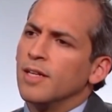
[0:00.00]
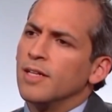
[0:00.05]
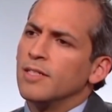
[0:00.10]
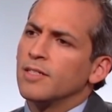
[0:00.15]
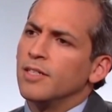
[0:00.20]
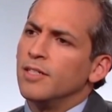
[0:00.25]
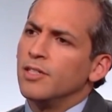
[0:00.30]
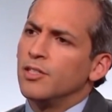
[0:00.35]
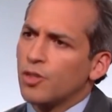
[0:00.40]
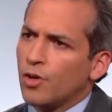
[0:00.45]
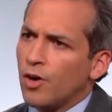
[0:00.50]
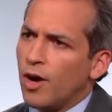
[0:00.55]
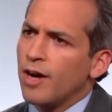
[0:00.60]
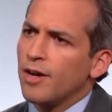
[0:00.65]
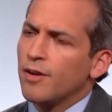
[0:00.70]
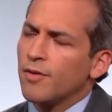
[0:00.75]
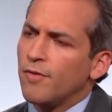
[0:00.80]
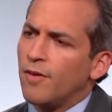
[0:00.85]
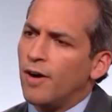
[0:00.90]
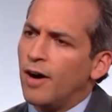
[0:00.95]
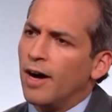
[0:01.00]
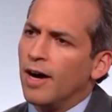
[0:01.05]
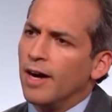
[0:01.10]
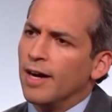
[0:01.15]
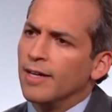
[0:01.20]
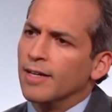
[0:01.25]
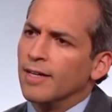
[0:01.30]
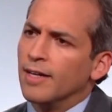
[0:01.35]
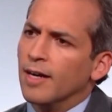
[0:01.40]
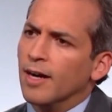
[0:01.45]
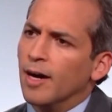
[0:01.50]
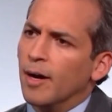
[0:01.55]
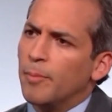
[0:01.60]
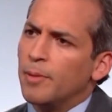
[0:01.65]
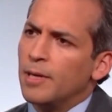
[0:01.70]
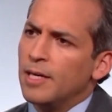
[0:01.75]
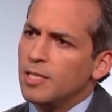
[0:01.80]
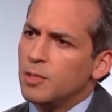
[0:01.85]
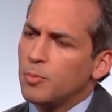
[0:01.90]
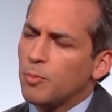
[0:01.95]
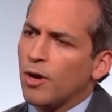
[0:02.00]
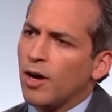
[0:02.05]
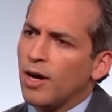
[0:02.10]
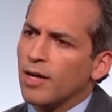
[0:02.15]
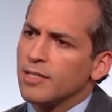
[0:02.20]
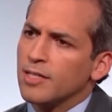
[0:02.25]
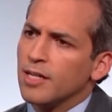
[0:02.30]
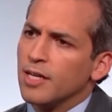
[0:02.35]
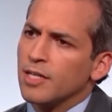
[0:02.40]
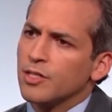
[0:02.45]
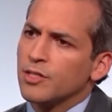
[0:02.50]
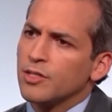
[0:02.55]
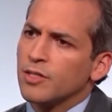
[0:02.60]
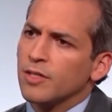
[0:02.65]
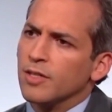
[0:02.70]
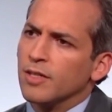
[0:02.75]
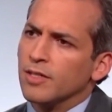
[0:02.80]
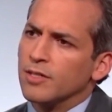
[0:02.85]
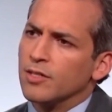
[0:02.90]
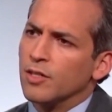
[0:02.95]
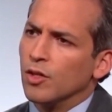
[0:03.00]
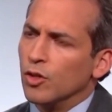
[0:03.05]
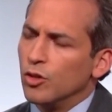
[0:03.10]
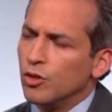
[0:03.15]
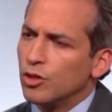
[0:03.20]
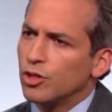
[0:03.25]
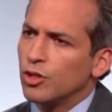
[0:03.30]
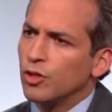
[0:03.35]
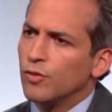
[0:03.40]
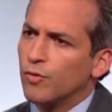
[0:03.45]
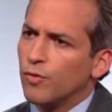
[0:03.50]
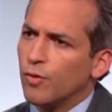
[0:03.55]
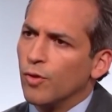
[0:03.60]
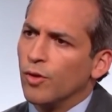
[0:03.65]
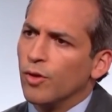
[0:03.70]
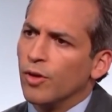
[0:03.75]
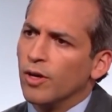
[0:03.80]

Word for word: Zelensky is trying to find a peace process a solution for